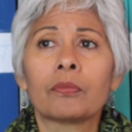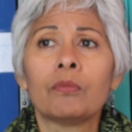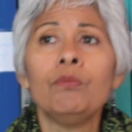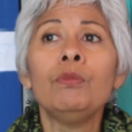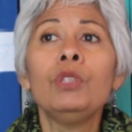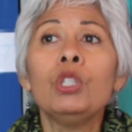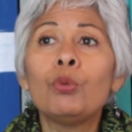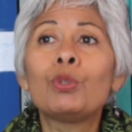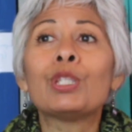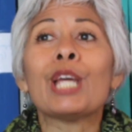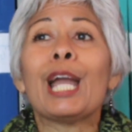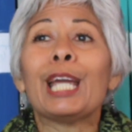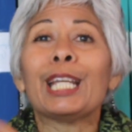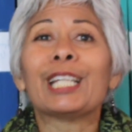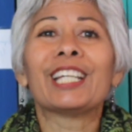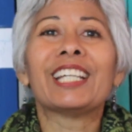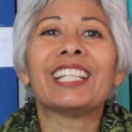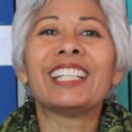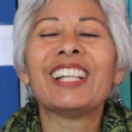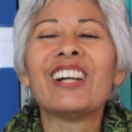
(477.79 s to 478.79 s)

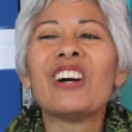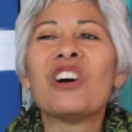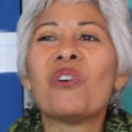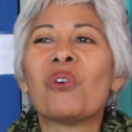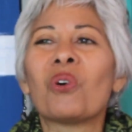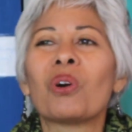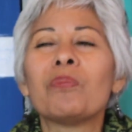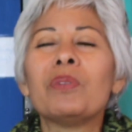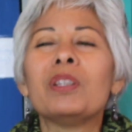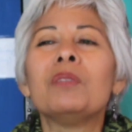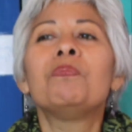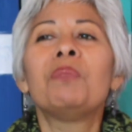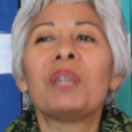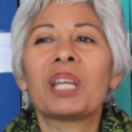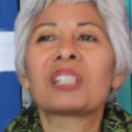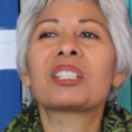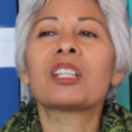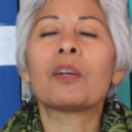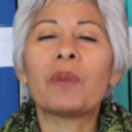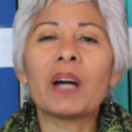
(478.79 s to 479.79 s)
mutated or been
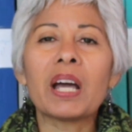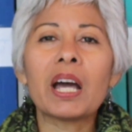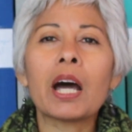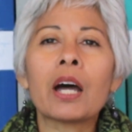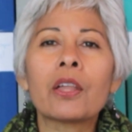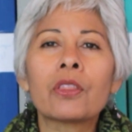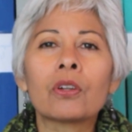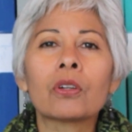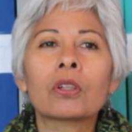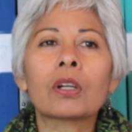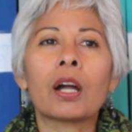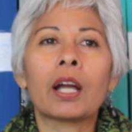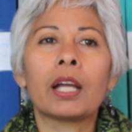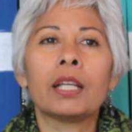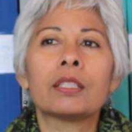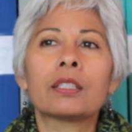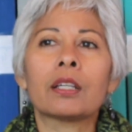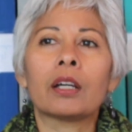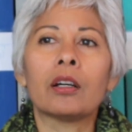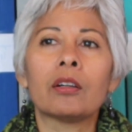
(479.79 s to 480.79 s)
picked up by other
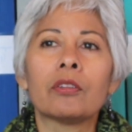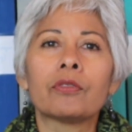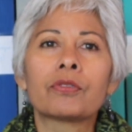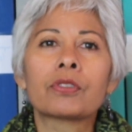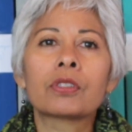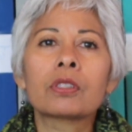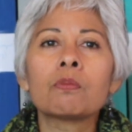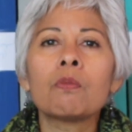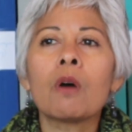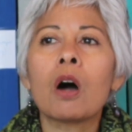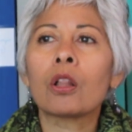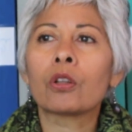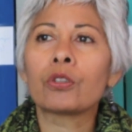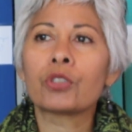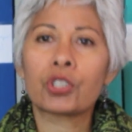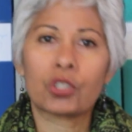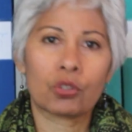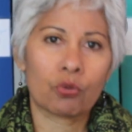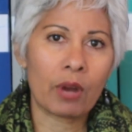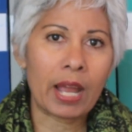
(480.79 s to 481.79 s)
kinds of smaller
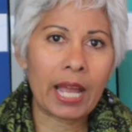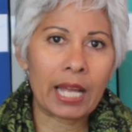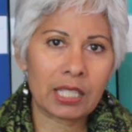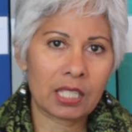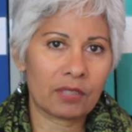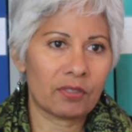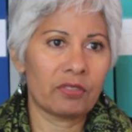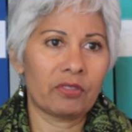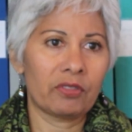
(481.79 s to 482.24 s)
strands of